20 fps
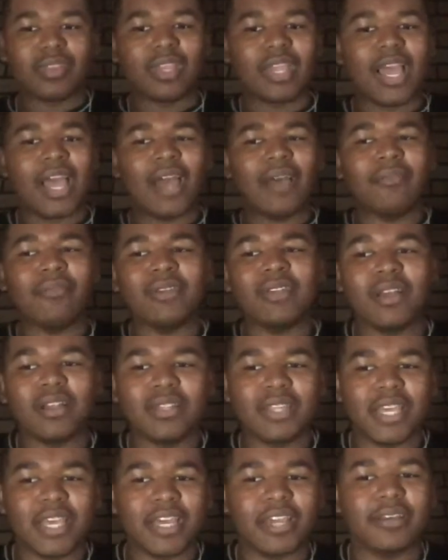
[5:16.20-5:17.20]
I went
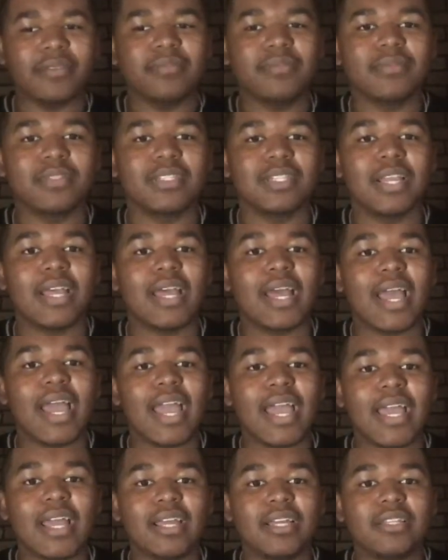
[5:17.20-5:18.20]
on there,
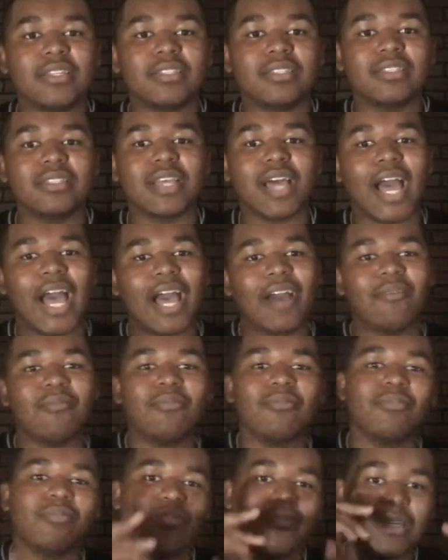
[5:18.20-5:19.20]
and I
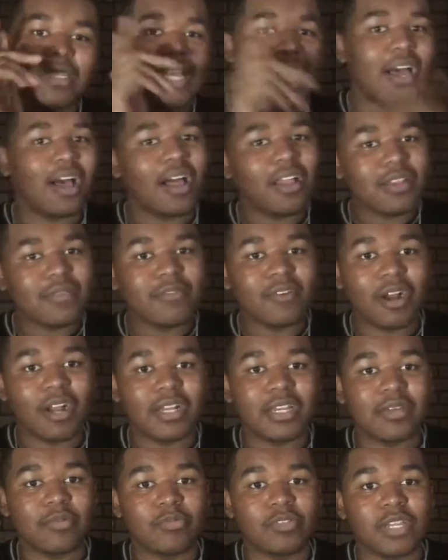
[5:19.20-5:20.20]
was at Olive
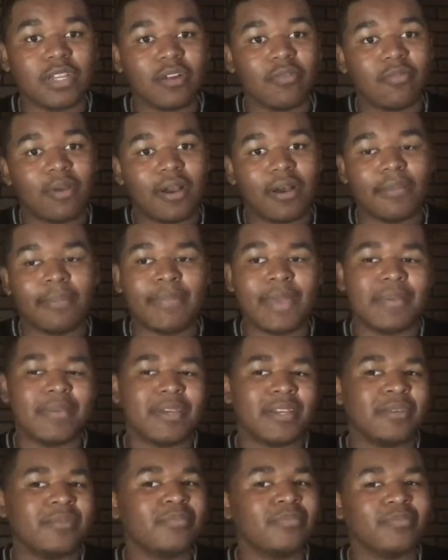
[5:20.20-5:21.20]
Garden. It was like around
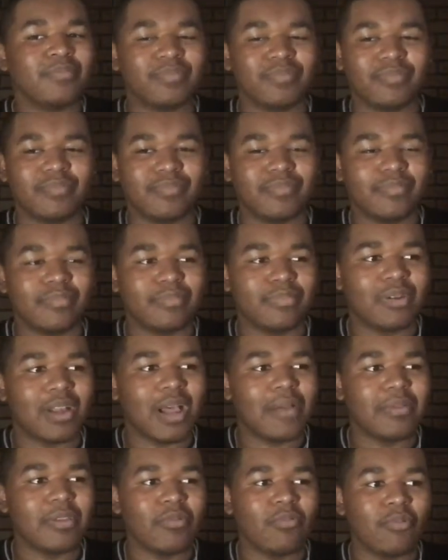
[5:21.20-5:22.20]
maybe
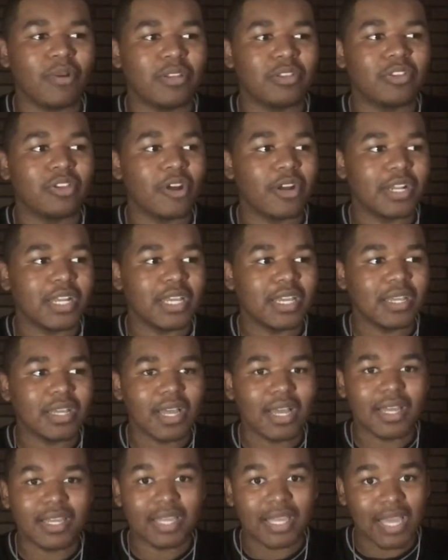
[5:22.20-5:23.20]
probably 1:30.
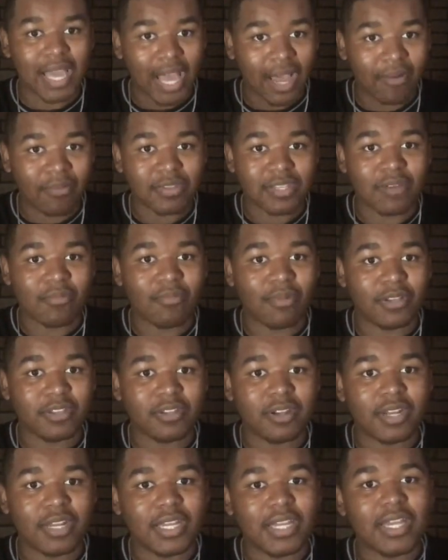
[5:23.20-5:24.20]
Yeah, it was like
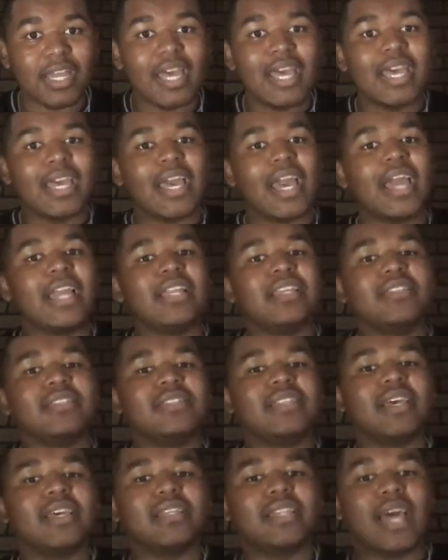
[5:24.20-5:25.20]
1:30, and he
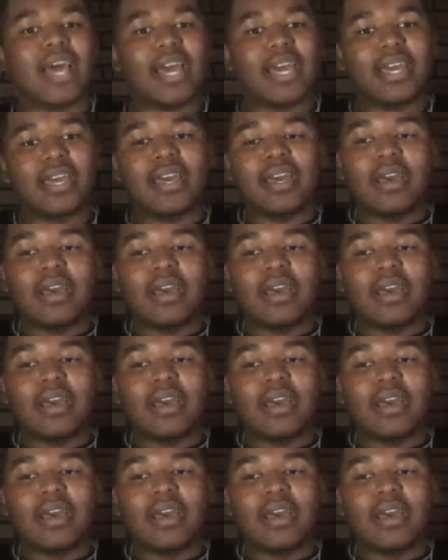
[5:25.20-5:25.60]
said that